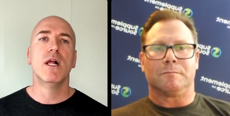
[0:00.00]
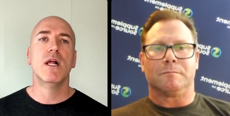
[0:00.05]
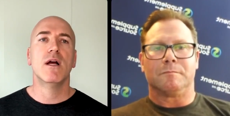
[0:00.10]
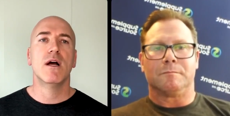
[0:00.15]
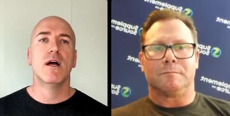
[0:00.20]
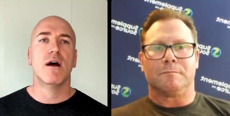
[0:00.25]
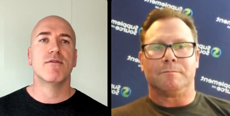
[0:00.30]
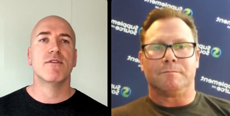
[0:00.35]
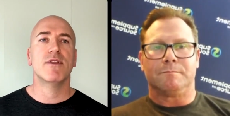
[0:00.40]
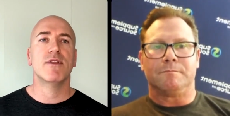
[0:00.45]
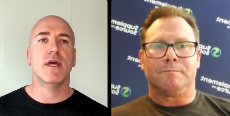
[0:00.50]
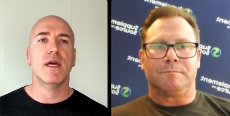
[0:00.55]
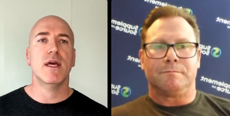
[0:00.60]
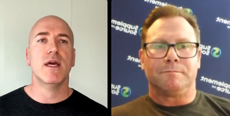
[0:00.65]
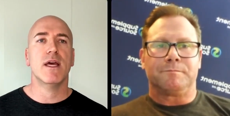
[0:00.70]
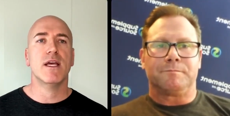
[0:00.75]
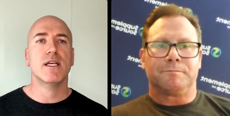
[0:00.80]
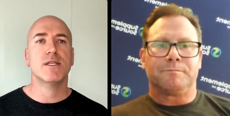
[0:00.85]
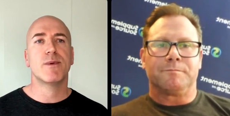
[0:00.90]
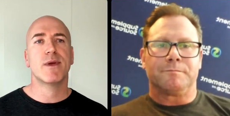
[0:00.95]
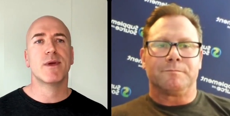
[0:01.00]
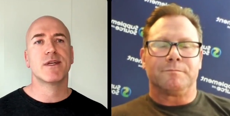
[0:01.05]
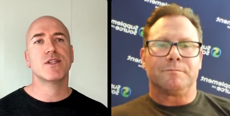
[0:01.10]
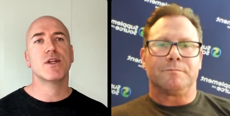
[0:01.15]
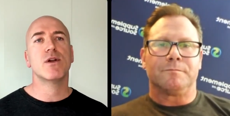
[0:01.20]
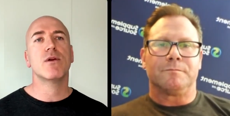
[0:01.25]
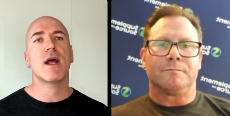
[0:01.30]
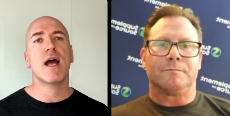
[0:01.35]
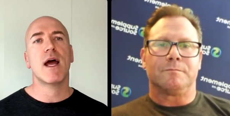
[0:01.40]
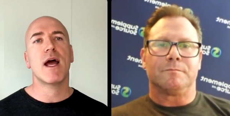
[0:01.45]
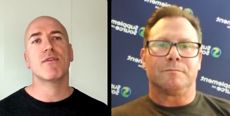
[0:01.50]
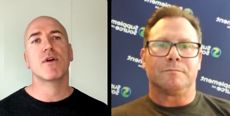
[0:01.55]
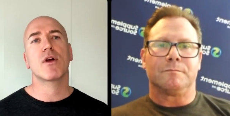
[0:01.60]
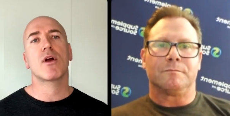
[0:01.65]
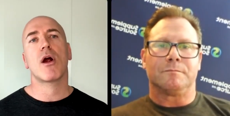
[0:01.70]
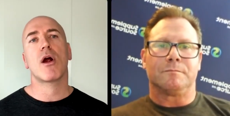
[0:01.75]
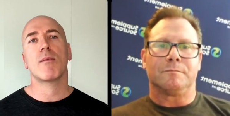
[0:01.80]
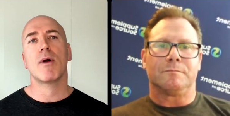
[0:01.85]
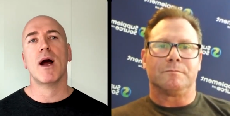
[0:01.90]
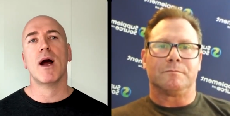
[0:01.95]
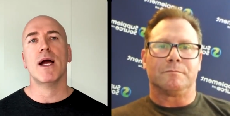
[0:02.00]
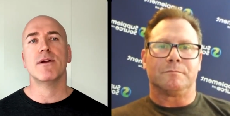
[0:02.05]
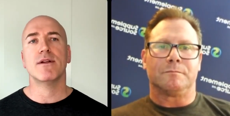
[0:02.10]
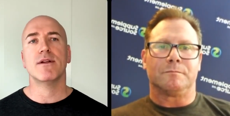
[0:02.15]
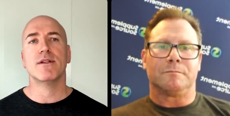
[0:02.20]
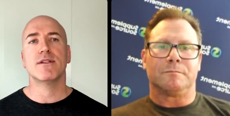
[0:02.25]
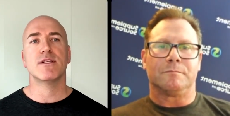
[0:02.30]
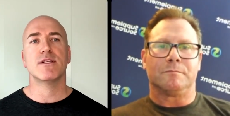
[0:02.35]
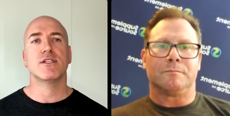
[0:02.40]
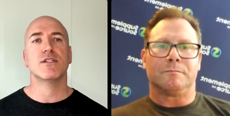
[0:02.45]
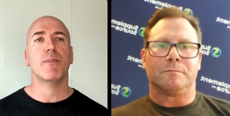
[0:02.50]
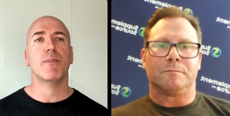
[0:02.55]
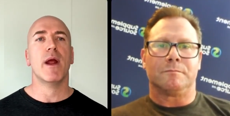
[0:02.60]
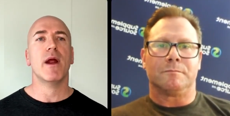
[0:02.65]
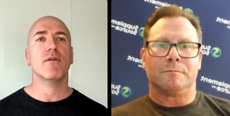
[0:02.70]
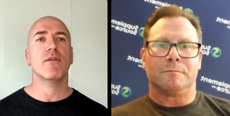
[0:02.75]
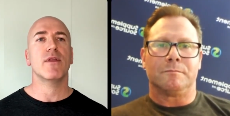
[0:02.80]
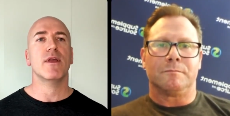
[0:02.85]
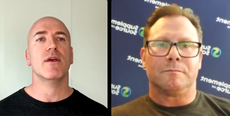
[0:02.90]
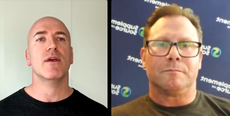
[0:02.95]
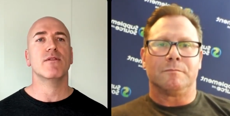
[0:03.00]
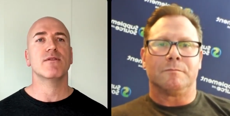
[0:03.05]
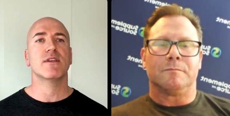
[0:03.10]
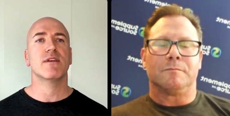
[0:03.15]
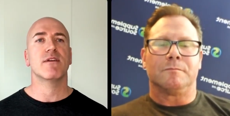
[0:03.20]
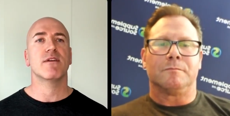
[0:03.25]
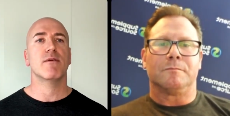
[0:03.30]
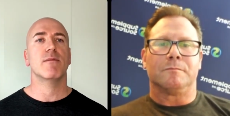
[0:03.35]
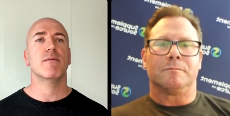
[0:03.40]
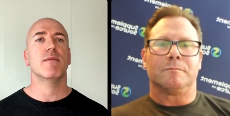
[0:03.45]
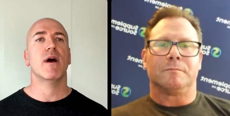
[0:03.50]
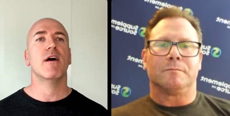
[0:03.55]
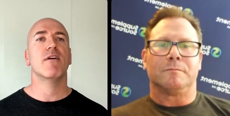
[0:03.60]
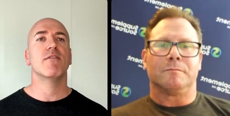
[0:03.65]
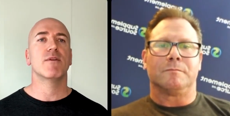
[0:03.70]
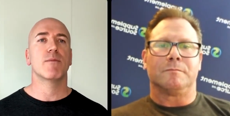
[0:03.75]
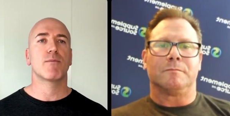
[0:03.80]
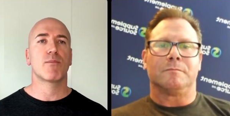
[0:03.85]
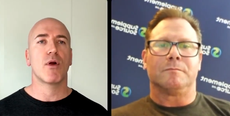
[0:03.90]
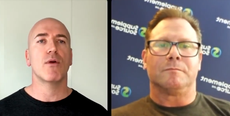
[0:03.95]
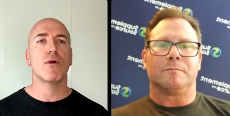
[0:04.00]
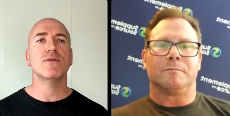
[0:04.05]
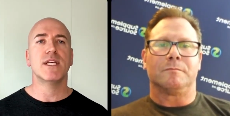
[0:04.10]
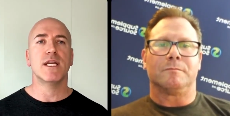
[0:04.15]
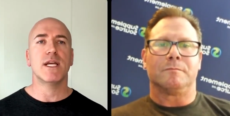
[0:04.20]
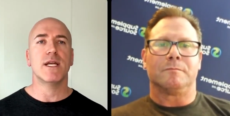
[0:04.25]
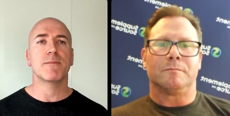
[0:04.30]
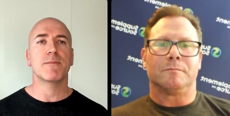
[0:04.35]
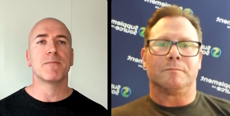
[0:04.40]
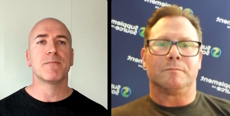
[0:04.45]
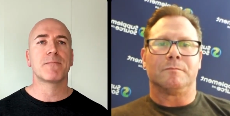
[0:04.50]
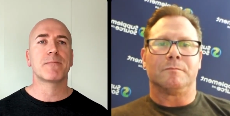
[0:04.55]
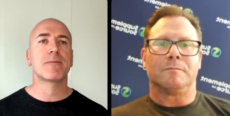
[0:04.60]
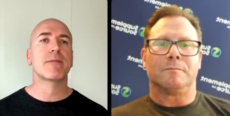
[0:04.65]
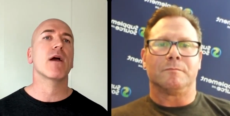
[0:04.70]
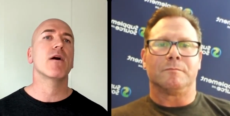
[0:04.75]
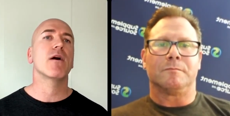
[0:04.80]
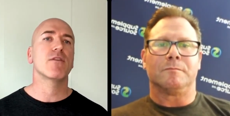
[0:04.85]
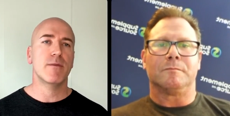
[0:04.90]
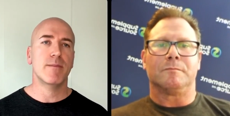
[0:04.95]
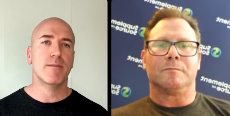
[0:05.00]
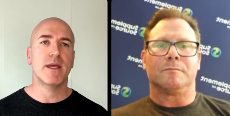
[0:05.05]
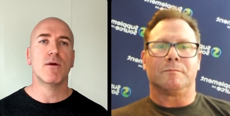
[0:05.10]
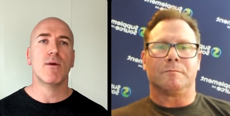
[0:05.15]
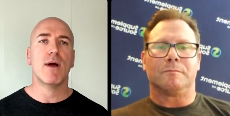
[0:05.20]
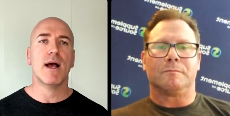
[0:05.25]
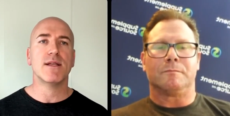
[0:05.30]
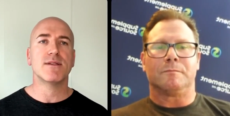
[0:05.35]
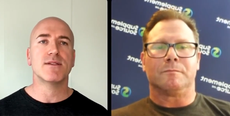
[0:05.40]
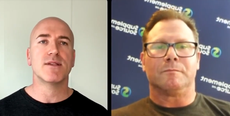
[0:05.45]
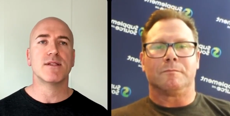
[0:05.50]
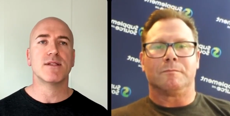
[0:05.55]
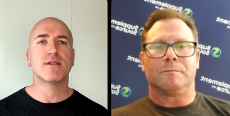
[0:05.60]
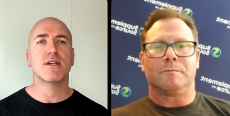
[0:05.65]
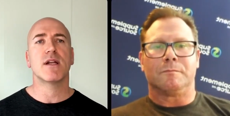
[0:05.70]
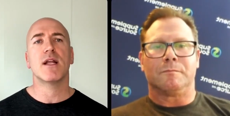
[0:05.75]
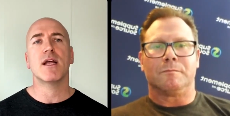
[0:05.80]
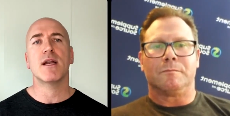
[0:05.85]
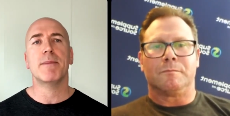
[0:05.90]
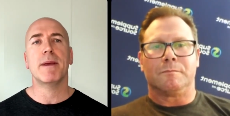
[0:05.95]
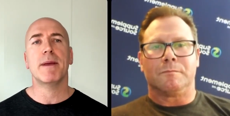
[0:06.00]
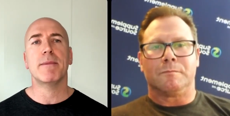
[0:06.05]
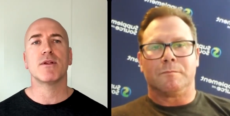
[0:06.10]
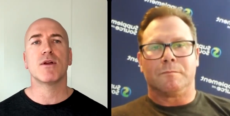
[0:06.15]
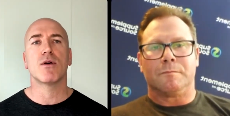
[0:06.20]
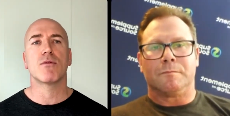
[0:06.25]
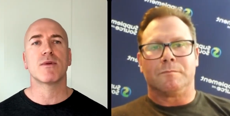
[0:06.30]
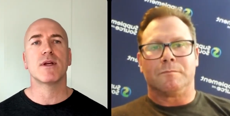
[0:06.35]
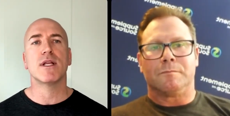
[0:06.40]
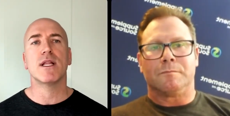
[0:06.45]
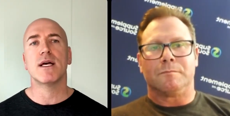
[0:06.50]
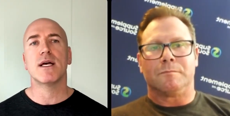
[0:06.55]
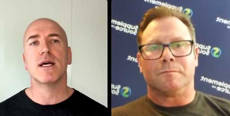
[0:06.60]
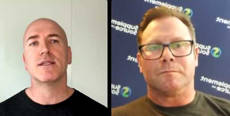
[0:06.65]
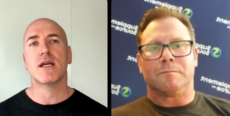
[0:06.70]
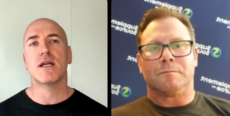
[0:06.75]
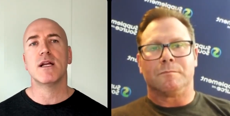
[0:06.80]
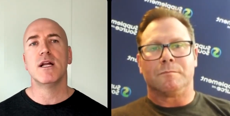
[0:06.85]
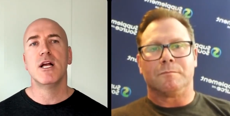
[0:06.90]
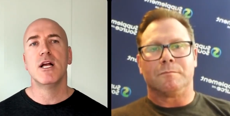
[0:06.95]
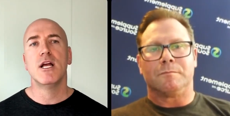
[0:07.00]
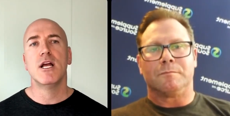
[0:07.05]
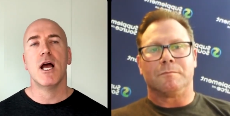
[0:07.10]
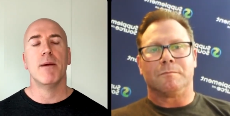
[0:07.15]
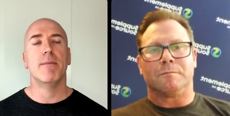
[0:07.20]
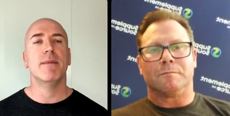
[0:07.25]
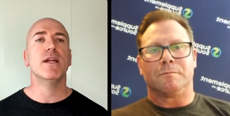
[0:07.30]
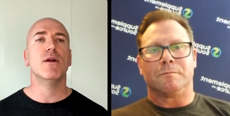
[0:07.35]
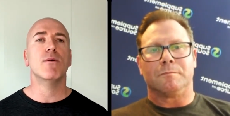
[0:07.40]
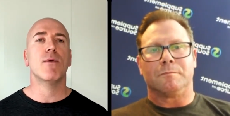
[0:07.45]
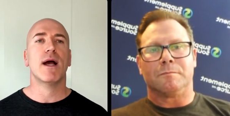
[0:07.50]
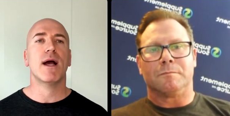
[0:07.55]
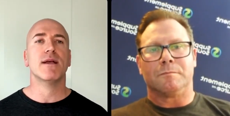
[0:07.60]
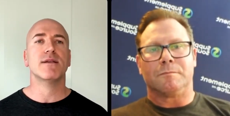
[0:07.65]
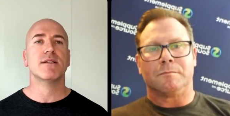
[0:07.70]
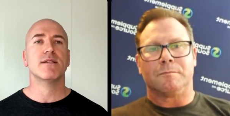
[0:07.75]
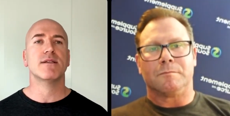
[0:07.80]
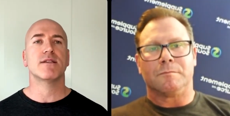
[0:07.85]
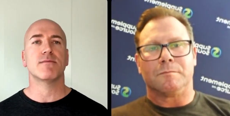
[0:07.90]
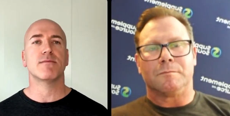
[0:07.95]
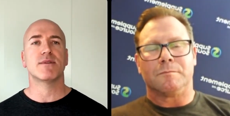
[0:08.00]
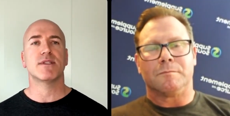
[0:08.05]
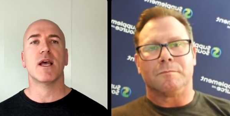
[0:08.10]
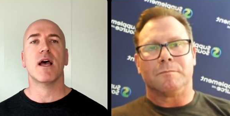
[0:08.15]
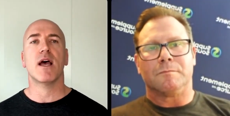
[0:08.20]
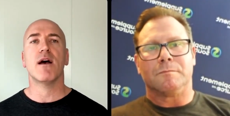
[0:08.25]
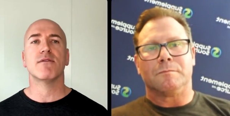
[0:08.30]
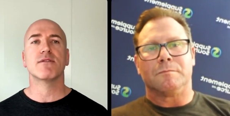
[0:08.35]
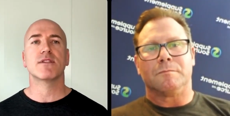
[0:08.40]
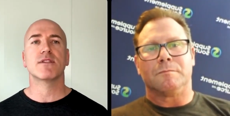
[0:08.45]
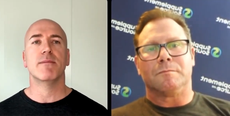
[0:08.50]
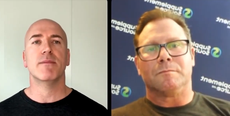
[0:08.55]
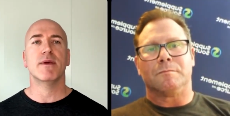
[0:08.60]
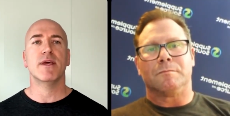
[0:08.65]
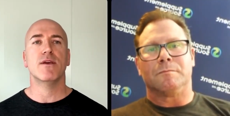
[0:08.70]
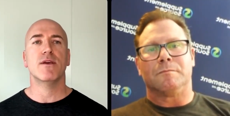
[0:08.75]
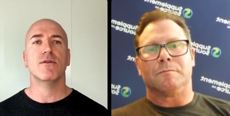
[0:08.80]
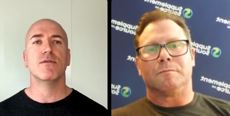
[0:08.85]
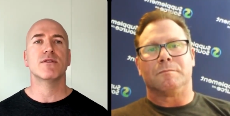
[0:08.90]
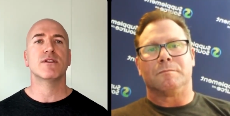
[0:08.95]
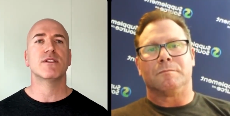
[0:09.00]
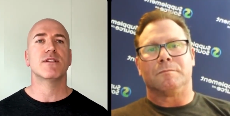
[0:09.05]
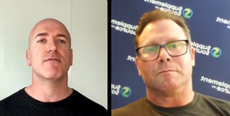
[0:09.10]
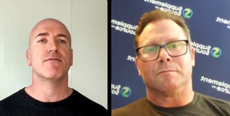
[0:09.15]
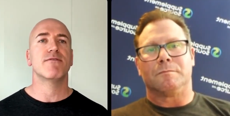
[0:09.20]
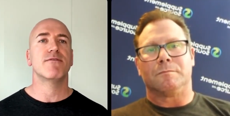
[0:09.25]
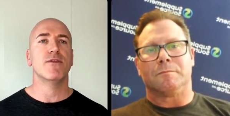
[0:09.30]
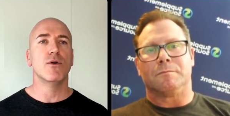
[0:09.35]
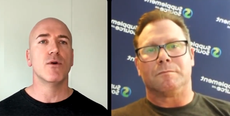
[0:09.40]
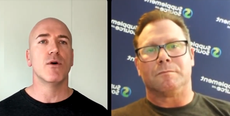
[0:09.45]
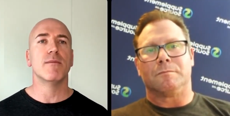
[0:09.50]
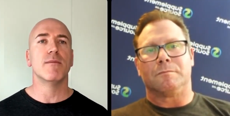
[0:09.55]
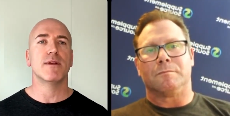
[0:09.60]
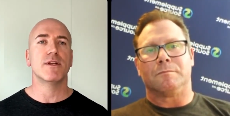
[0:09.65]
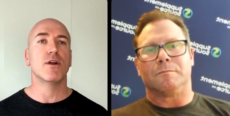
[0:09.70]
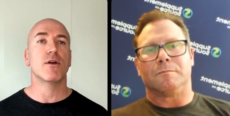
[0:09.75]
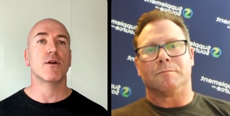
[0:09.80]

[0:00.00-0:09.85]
Speaker 1: of the E A As, because you don't have the carbohydrates to spare the use of, of the protein of the amino acids. And a lot of people don't realize that amino acids themselves can be used to fuel your